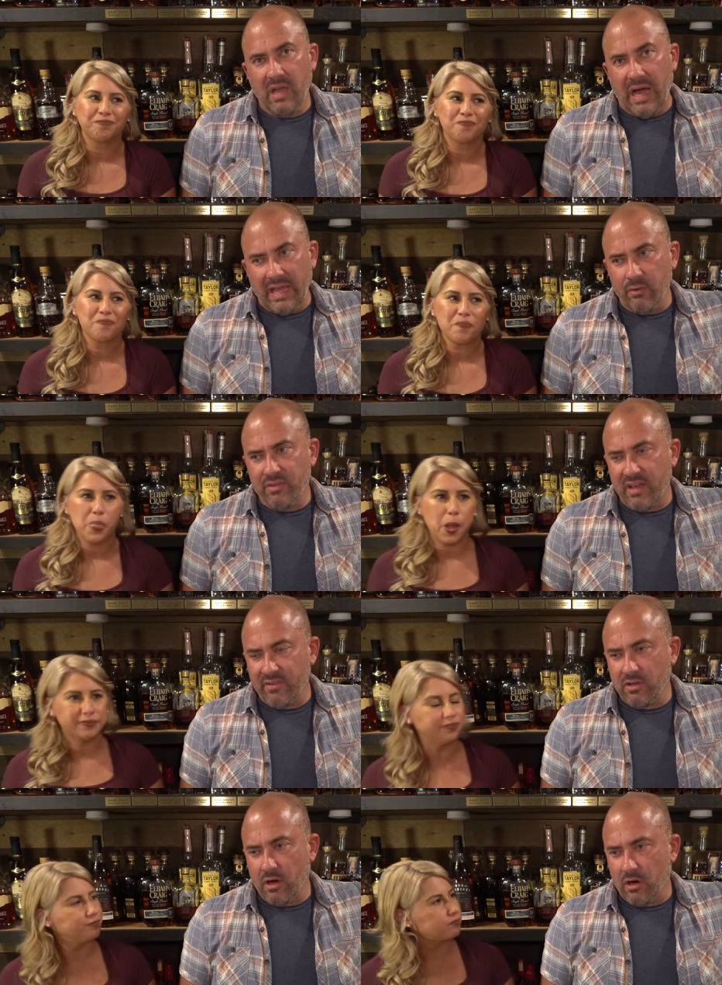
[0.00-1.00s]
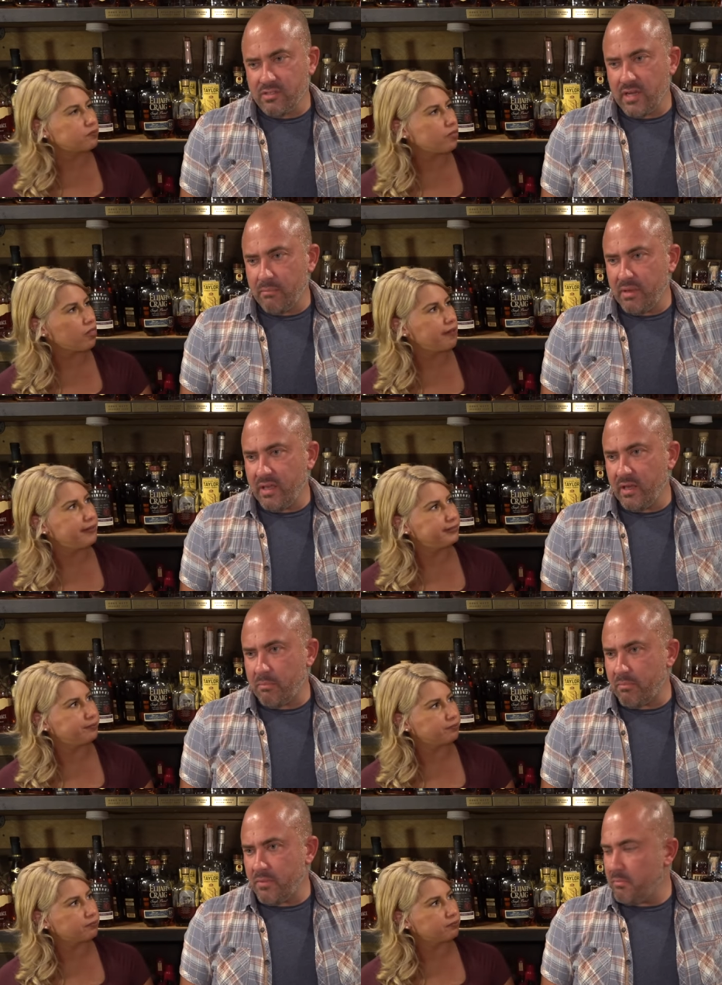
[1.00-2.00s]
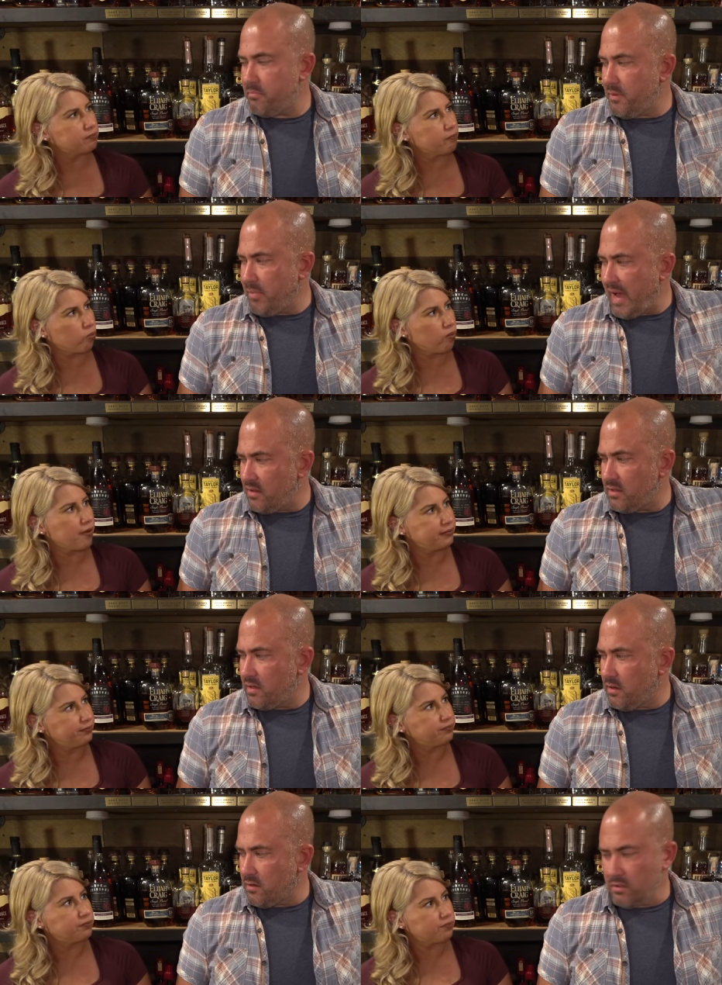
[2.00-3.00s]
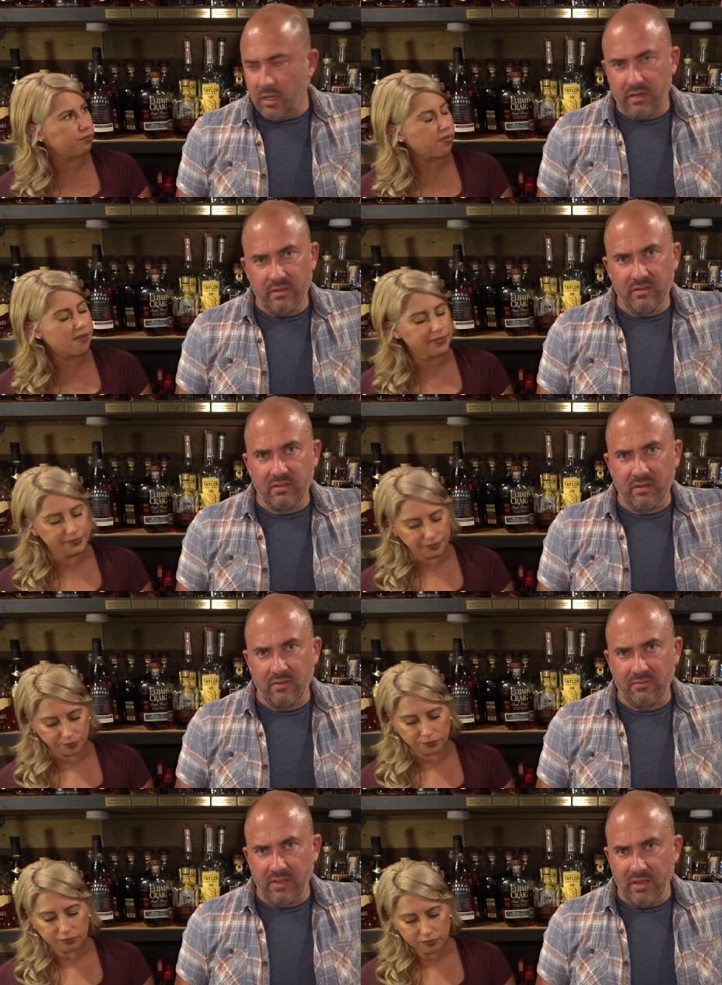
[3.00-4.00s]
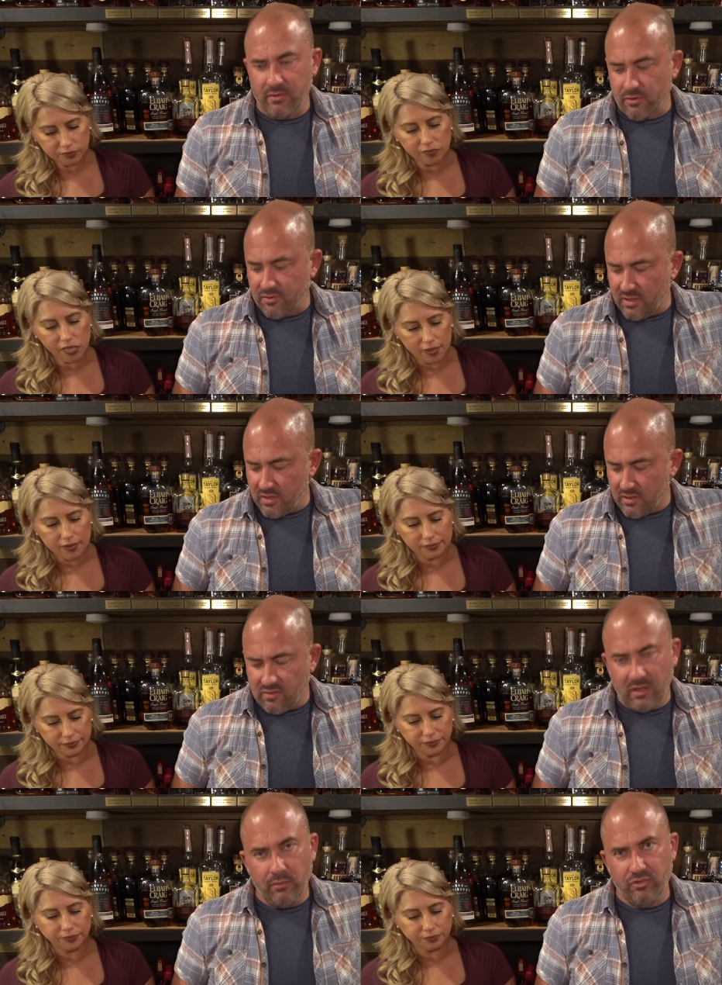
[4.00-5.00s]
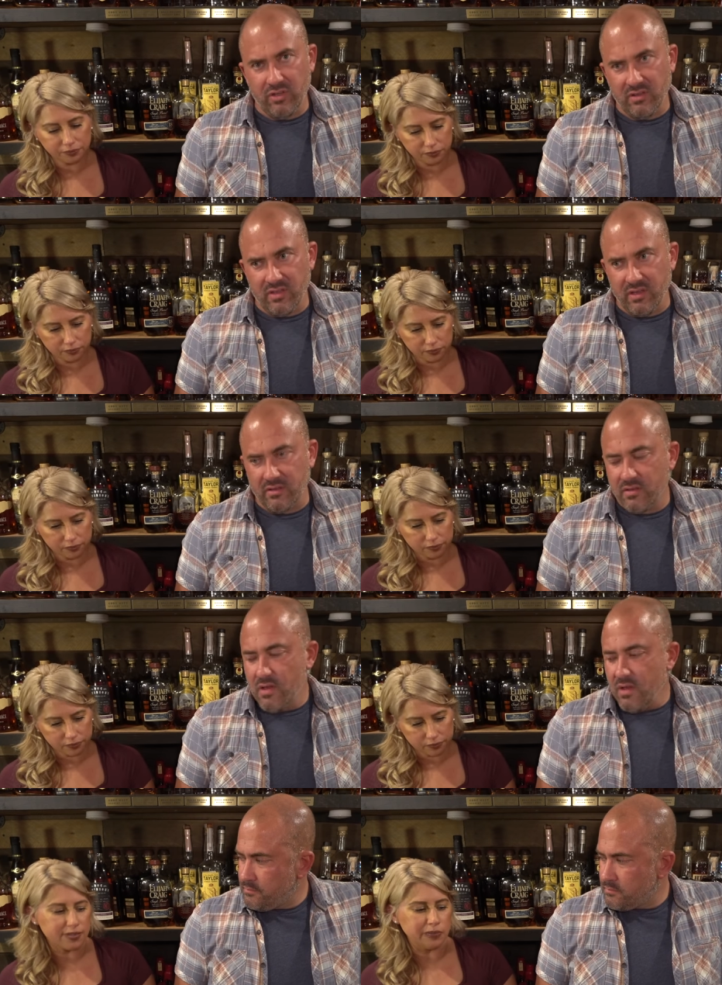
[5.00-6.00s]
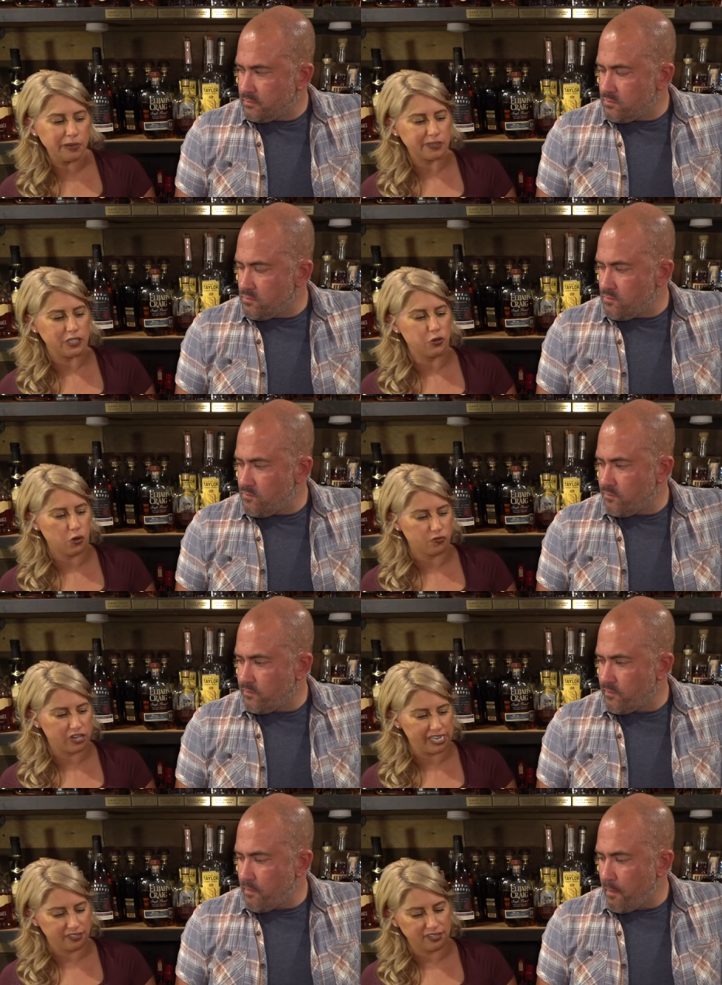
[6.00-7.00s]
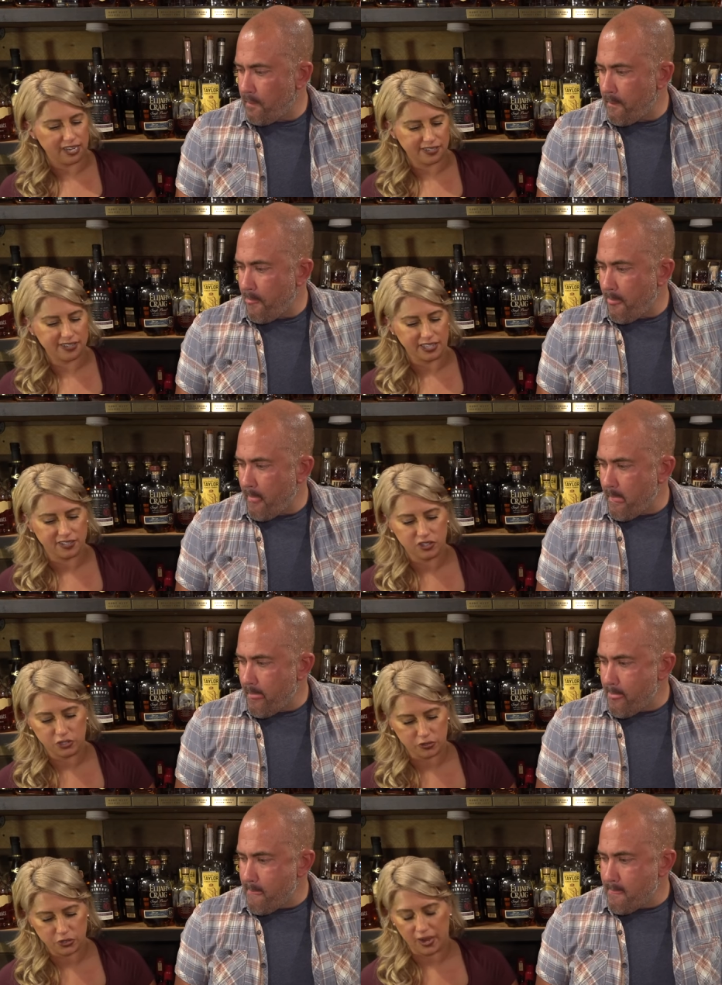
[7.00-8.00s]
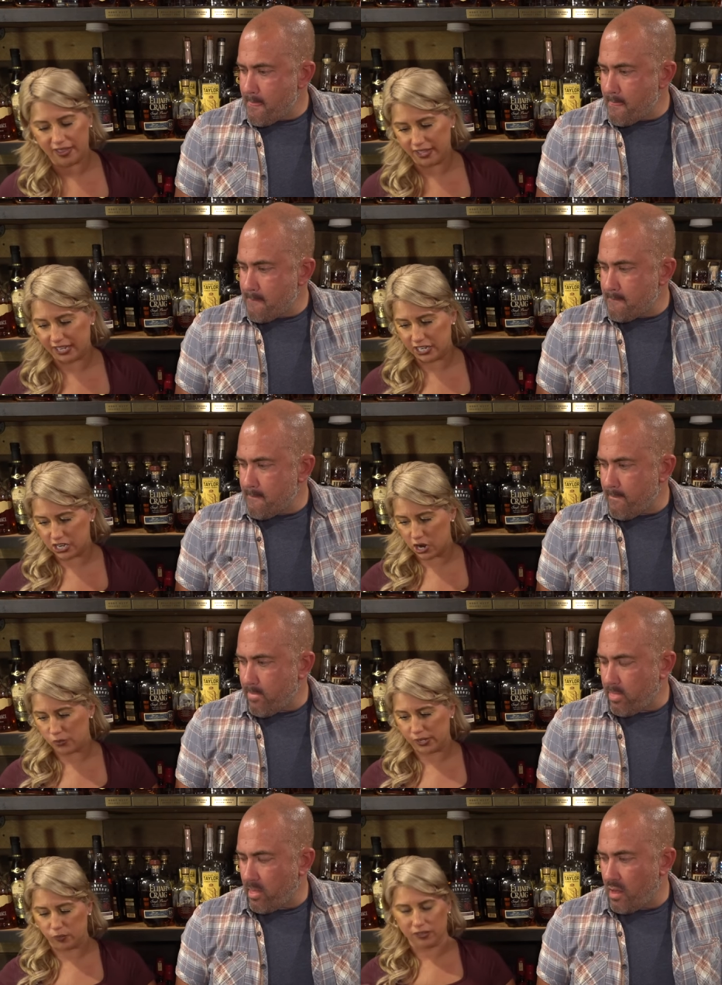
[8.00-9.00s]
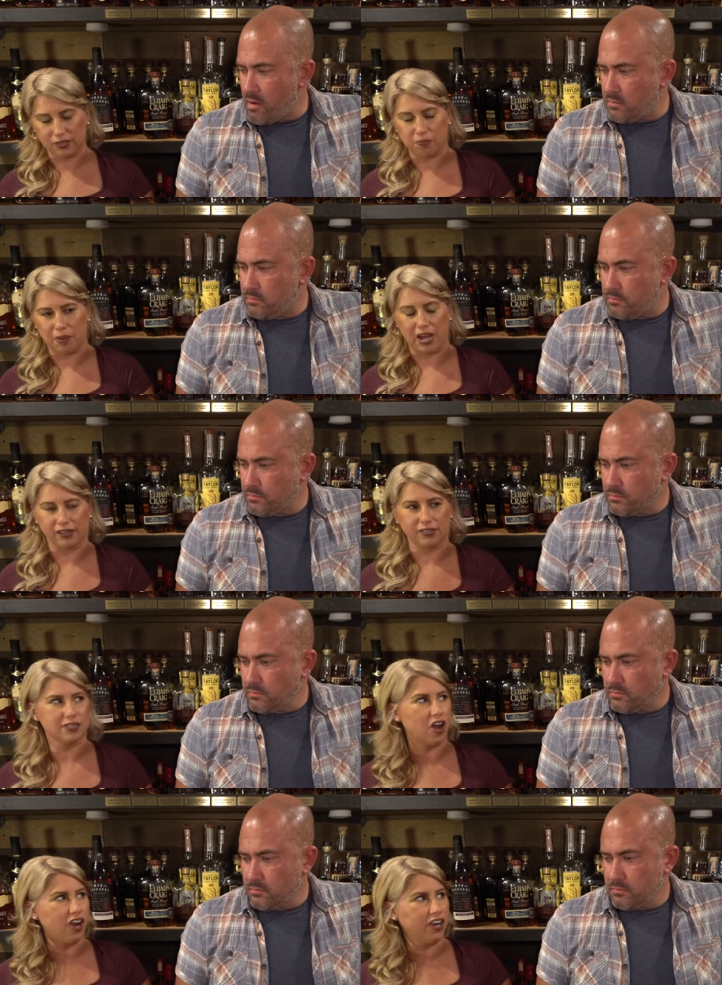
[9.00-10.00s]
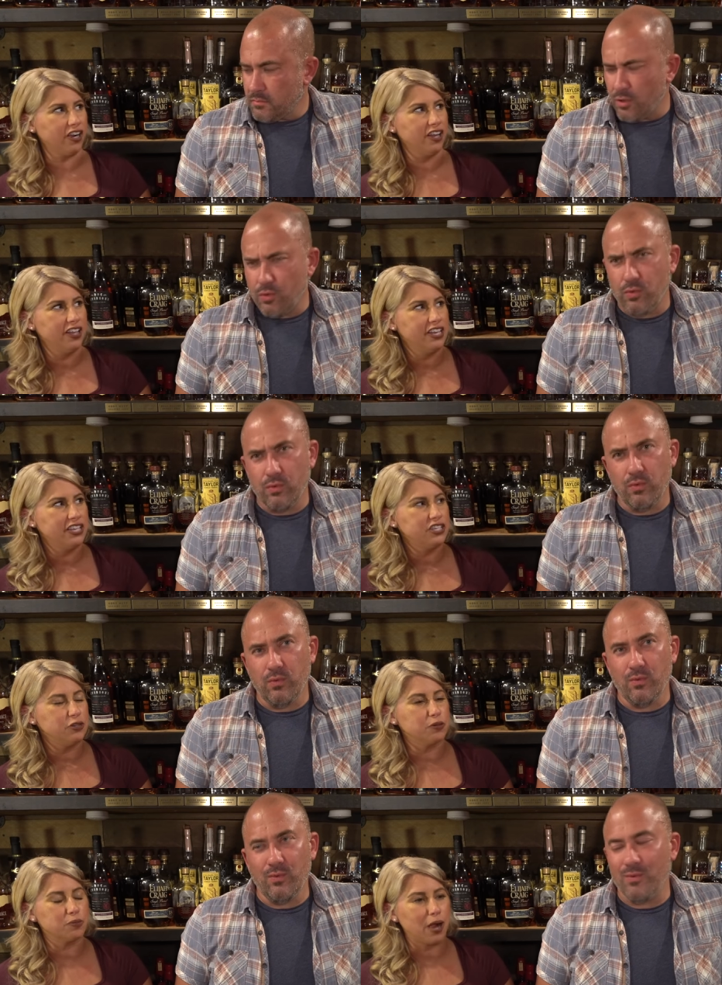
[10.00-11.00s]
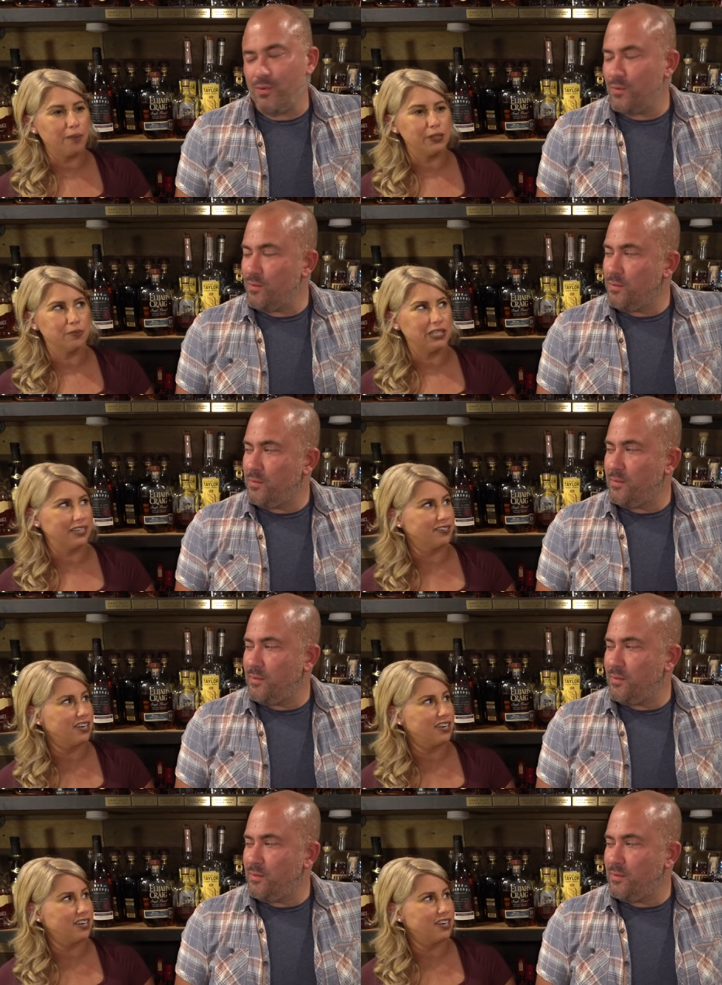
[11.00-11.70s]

Speaker 1: I was having a hard time picking up the, the palette on a lot of these and the flavors and distinguishing things.
Speaker 2: Sometimes you overanalyze things too, so I think knowing what the bottles are, mm. you were probably playing